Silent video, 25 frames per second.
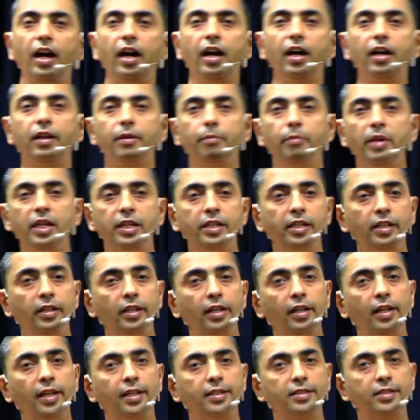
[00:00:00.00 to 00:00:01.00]
our
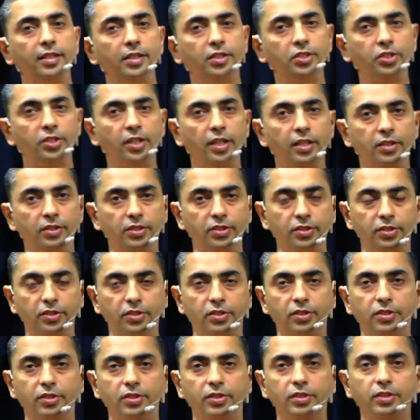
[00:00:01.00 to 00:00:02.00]
material
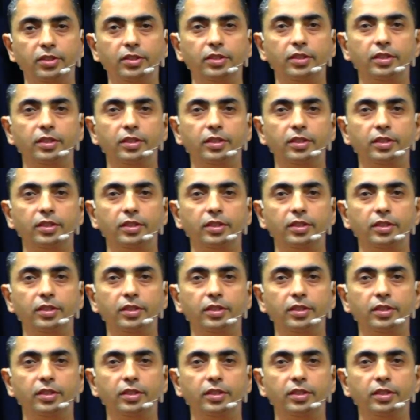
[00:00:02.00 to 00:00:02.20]
existence,